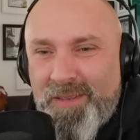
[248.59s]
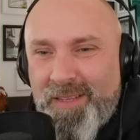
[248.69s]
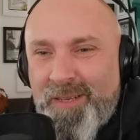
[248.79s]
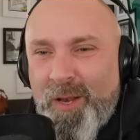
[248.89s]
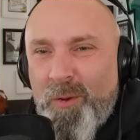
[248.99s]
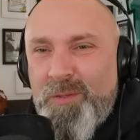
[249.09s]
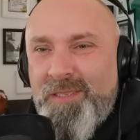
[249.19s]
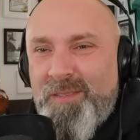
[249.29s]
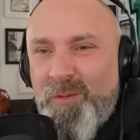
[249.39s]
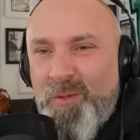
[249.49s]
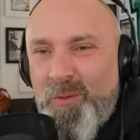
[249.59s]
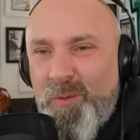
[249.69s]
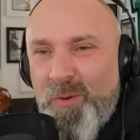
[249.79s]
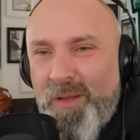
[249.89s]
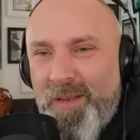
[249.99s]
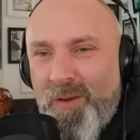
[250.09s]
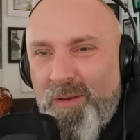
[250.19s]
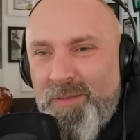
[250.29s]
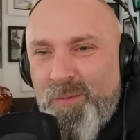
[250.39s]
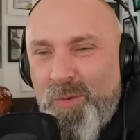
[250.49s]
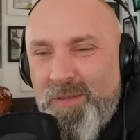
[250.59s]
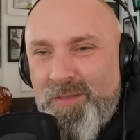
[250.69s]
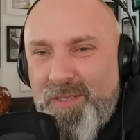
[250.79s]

get closer to you and also want